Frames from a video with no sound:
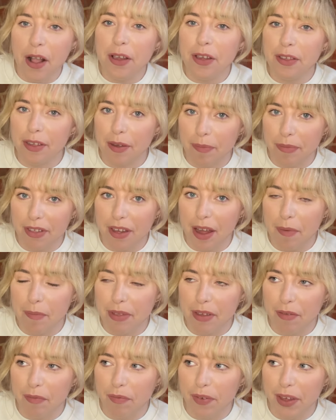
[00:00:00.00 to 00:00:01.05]
Sometimes
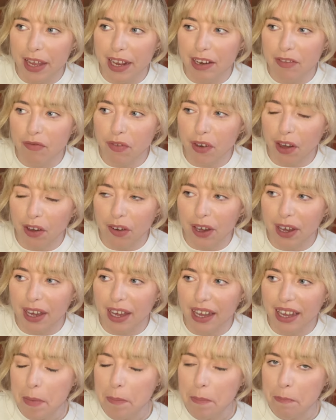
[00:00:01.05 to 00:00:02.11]
I'm feeling
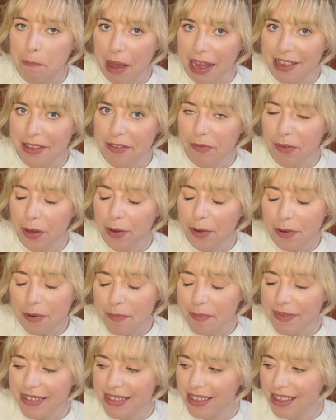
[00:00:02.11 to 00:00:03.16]
very massive
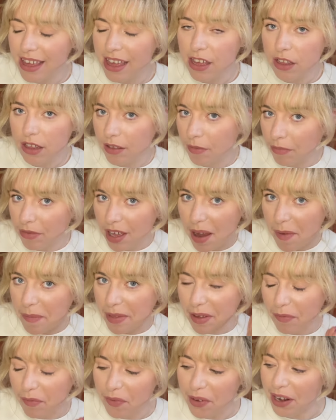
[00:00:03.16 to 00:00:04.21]
hoops. Sometimes
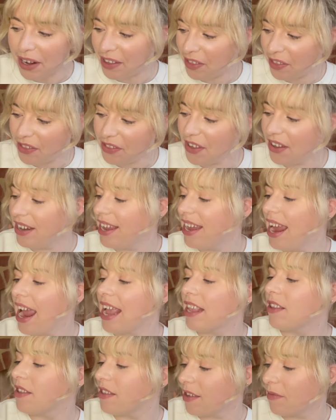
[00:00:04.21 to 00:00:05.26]
I'm feeling study
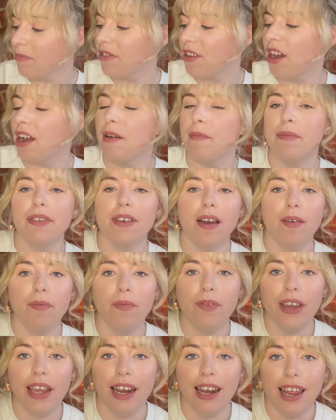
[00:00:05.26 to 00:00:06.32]
and sometimes I'm
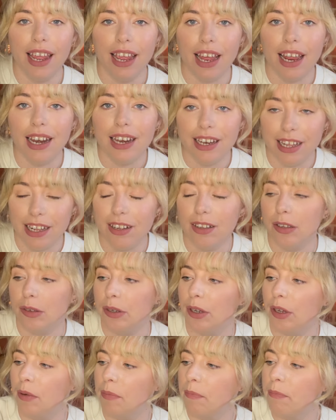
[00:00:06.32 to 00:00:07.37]
feeling little
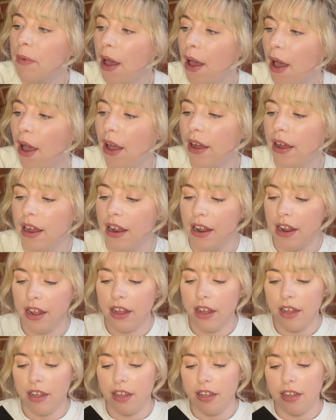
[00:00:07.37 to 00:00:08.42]
hoop, but
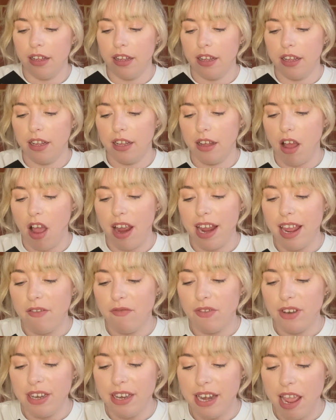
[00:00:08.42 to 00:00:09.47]
I have
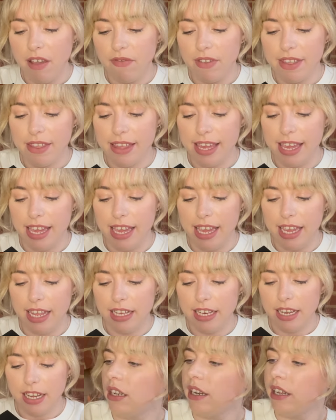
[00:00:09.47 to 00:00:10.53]
never
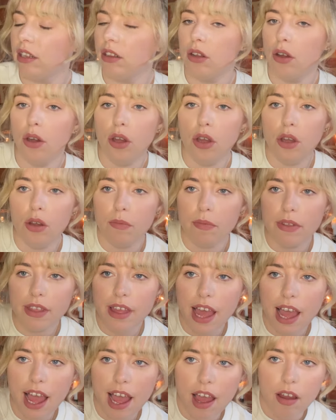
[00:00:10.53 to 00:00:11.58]
seen little hoops that
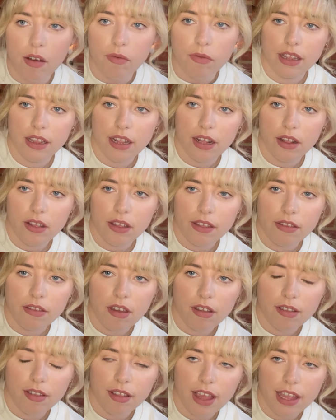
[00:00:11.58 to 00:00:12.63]
have little
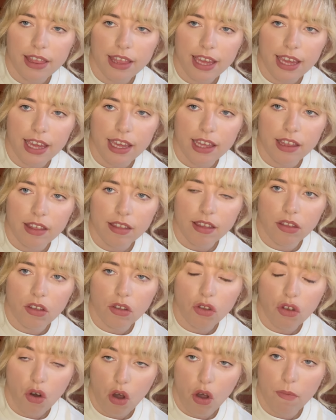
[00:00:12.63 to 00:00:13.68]
studs like these. The
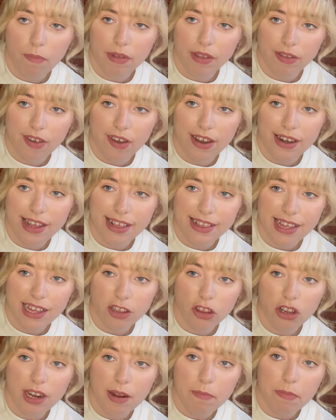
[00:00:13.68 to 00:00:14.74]
top stud is
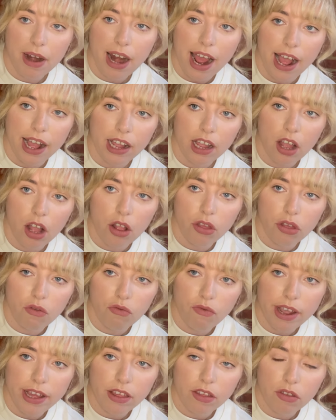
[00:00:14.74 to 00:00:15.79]
actually black and the
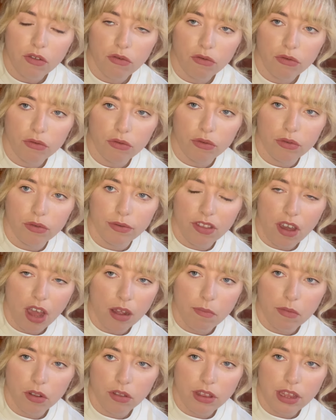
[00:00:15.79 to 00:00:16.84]
rest are all
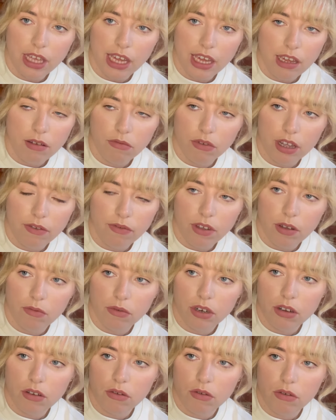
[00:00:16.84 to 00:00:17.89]
diamante, whatever you want
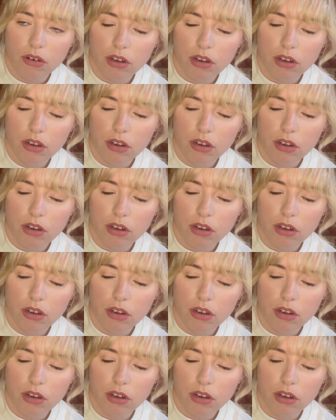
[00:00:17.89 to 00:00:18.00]
to call